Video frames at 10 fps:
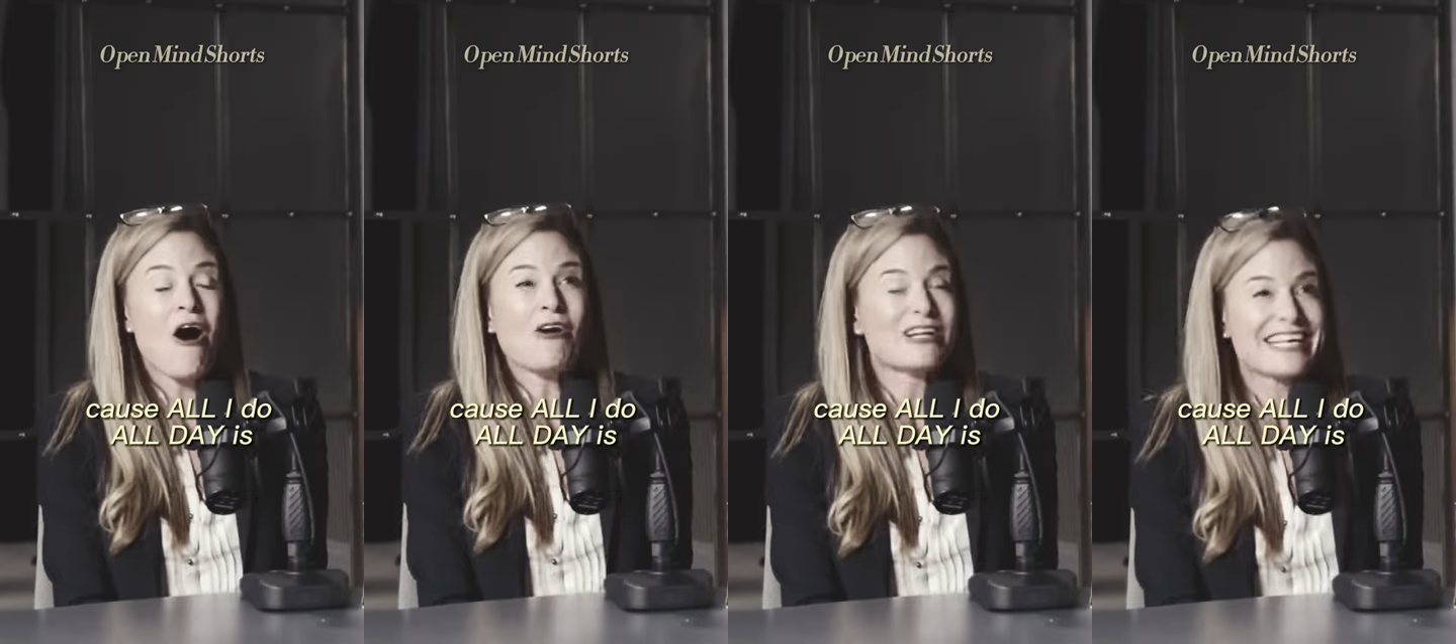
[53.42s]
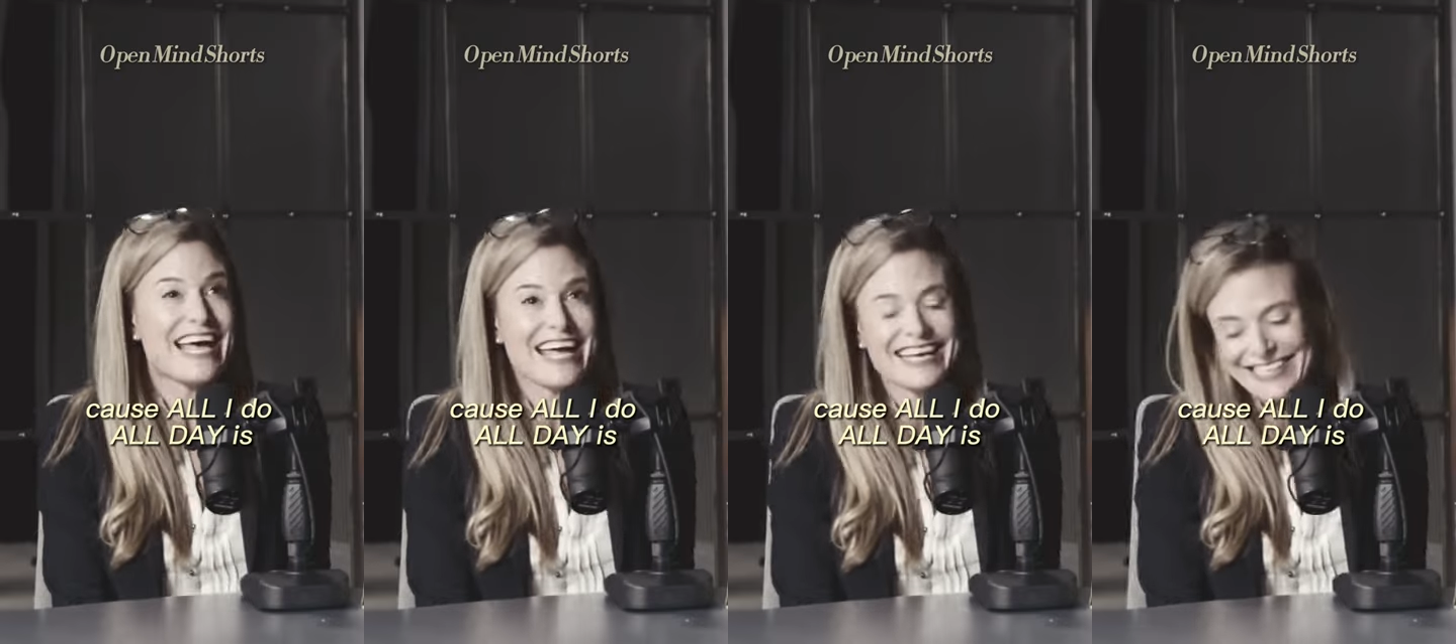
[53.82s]
yeah. all
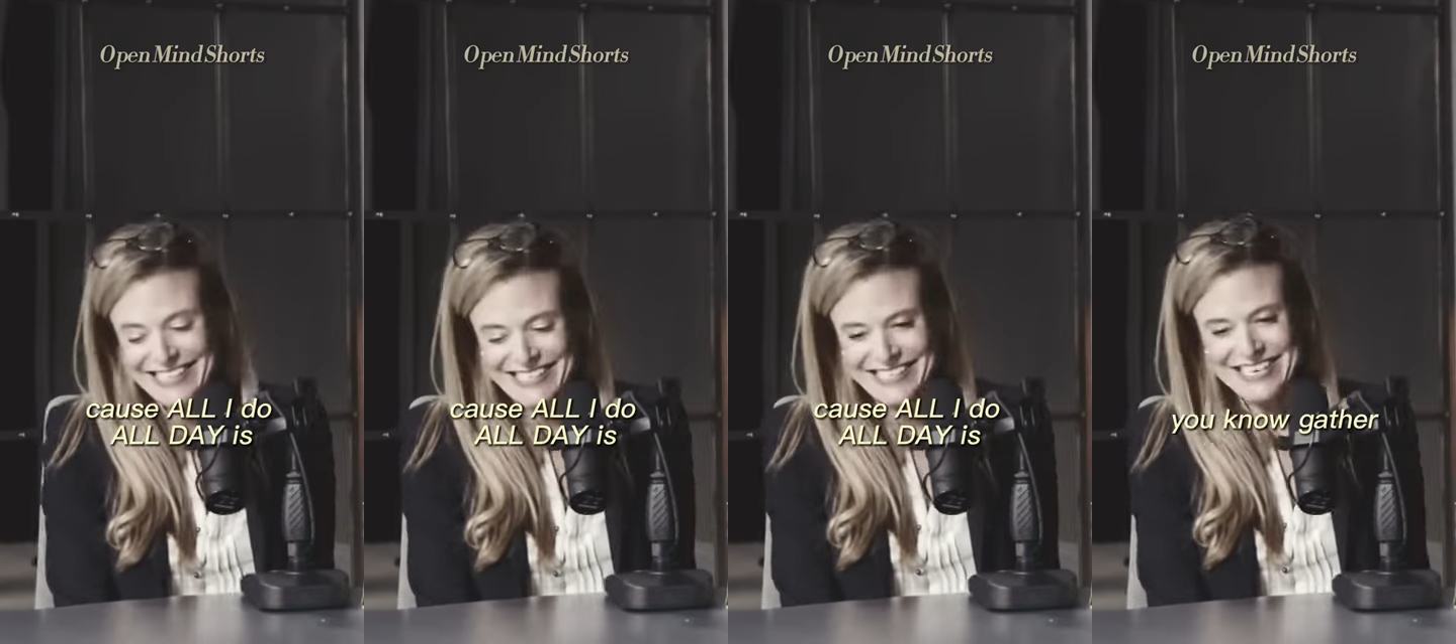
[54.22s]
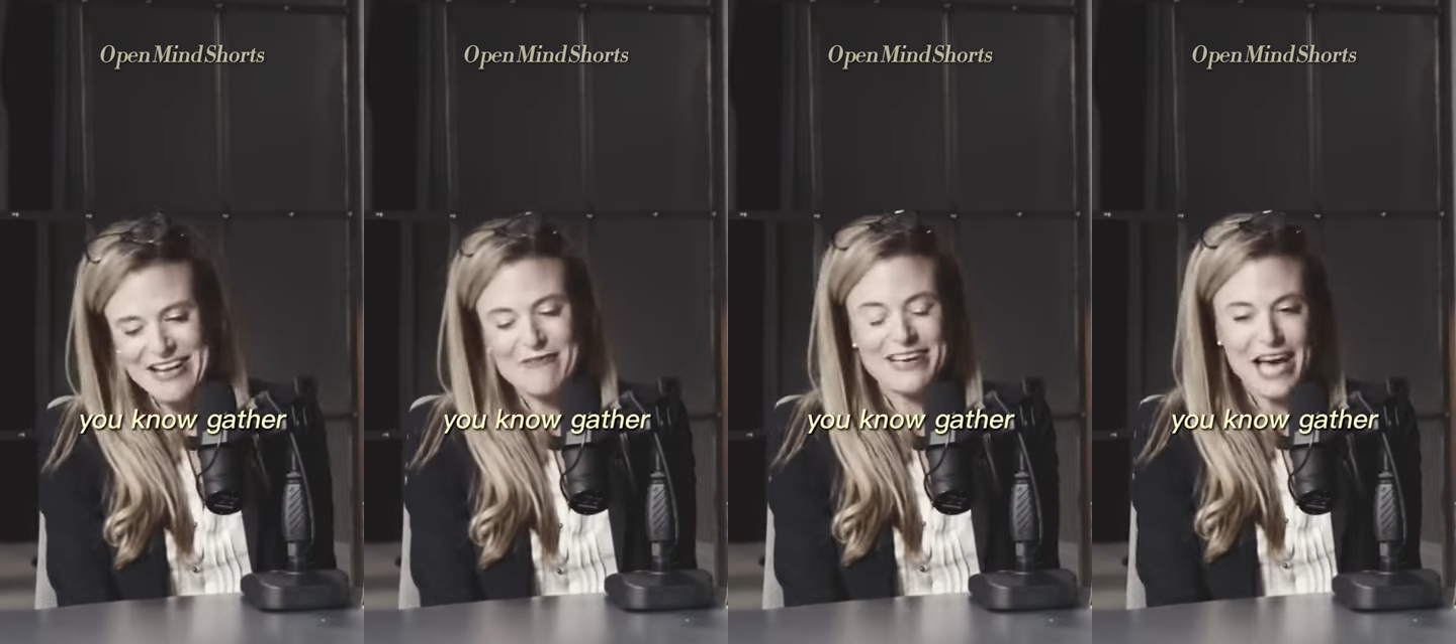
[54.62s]
day is, yeah. you
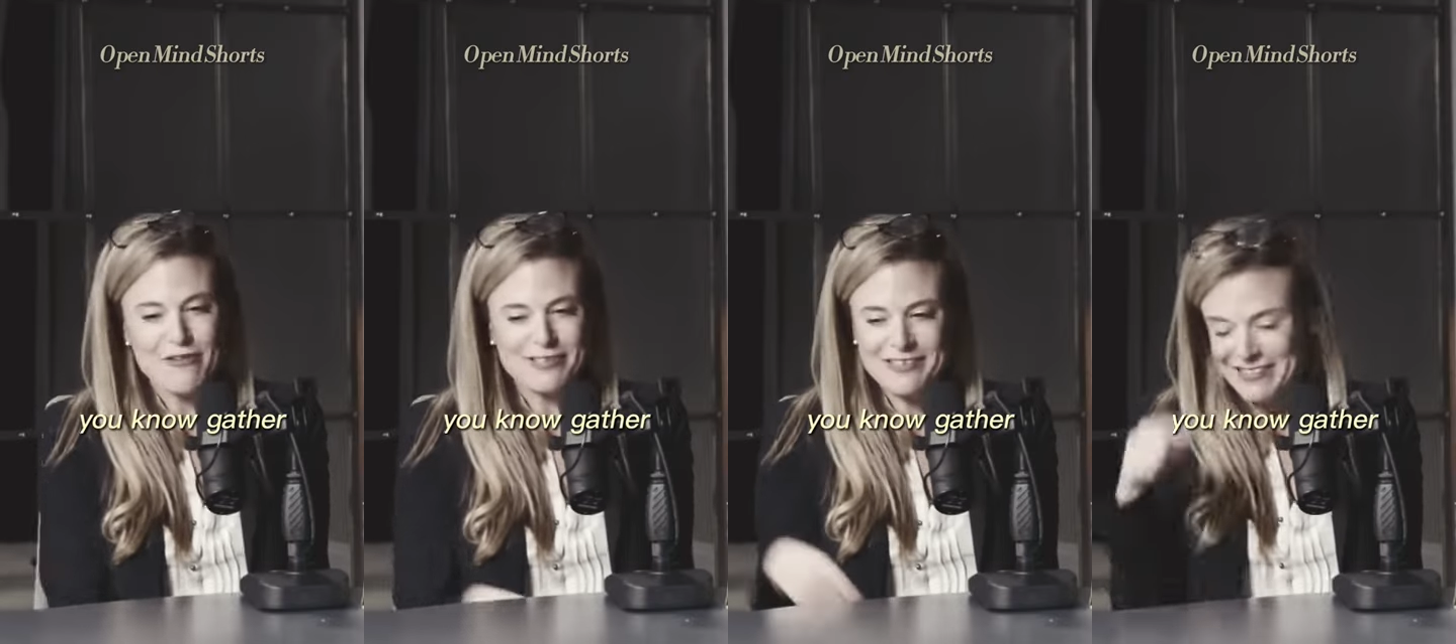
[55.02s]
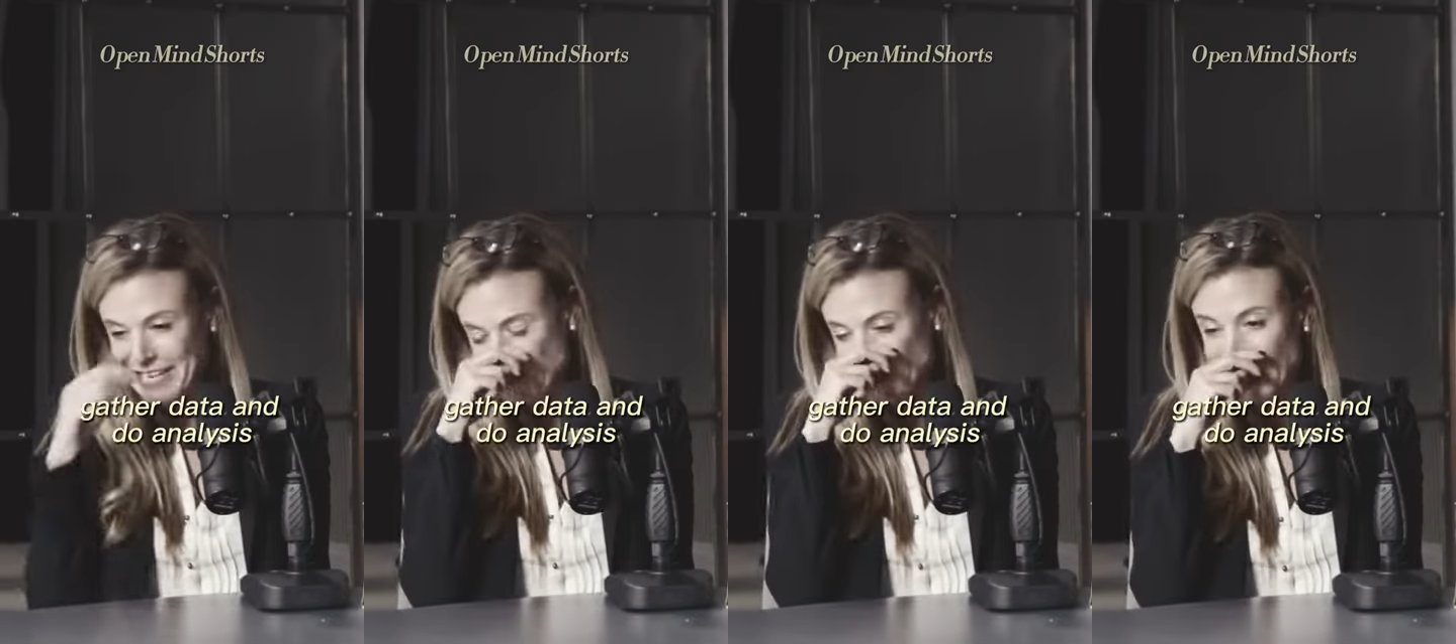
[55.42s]
know, gather
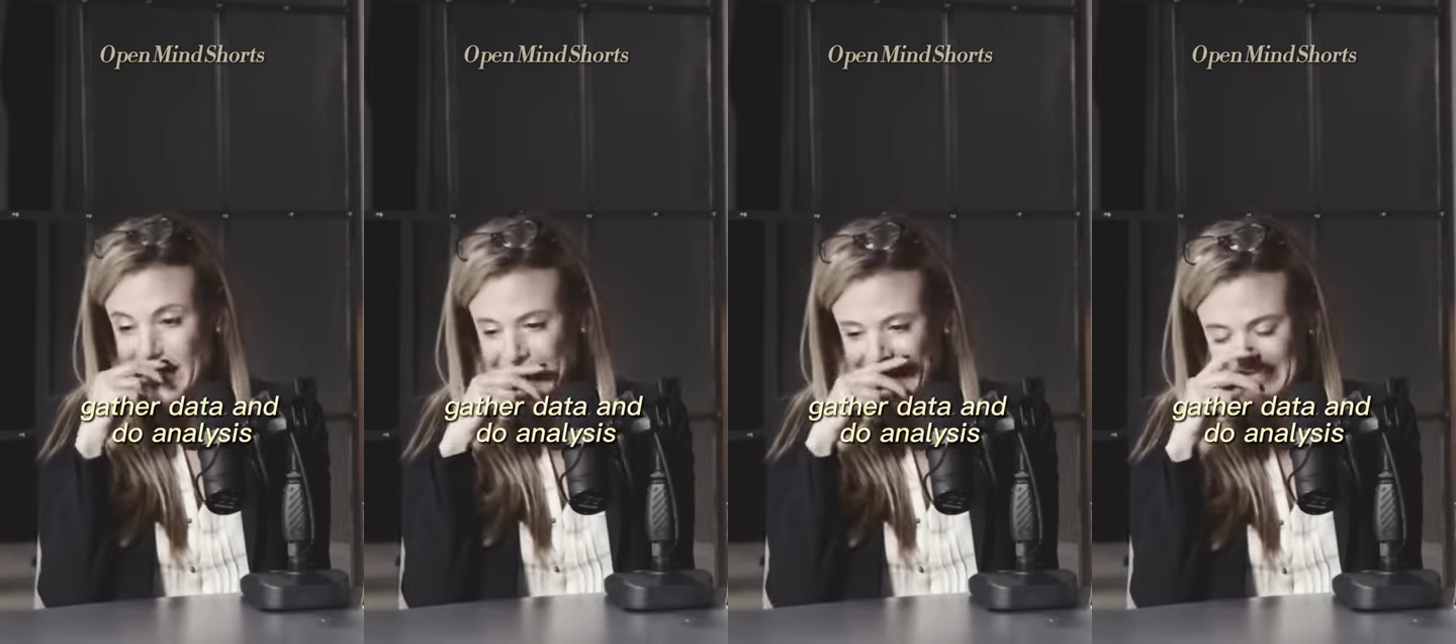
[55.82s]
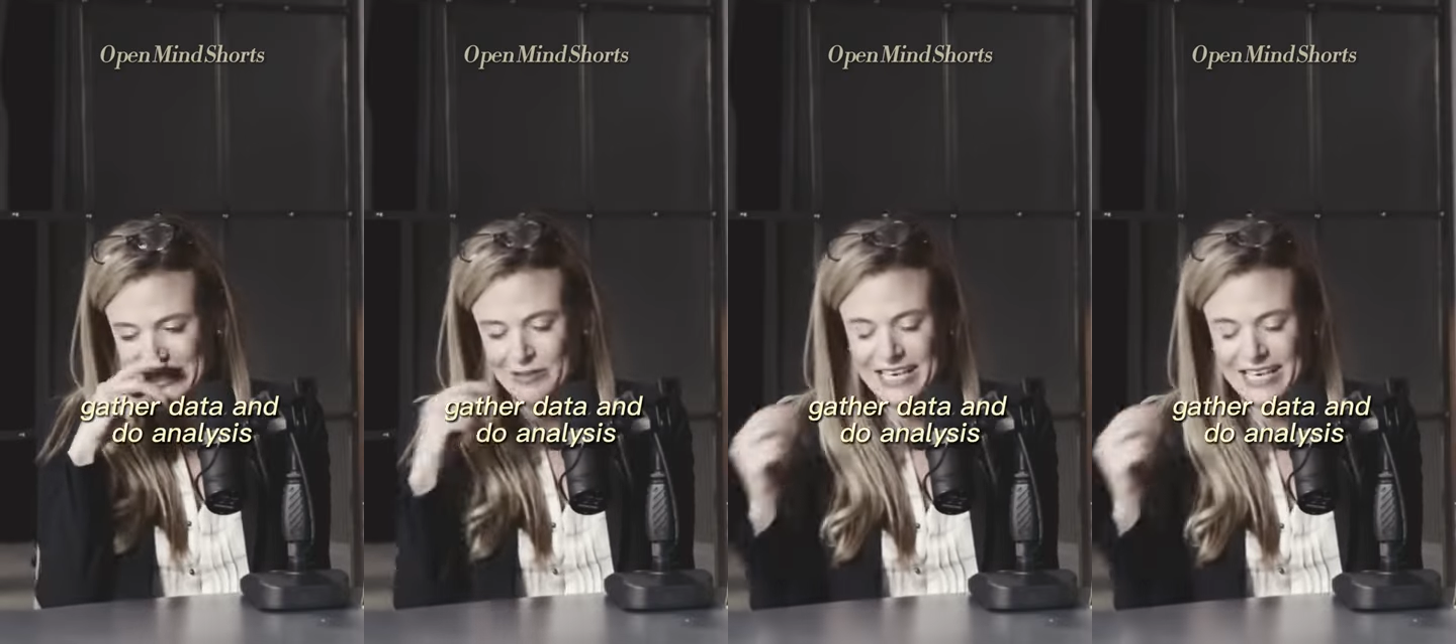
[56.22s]
gather data and do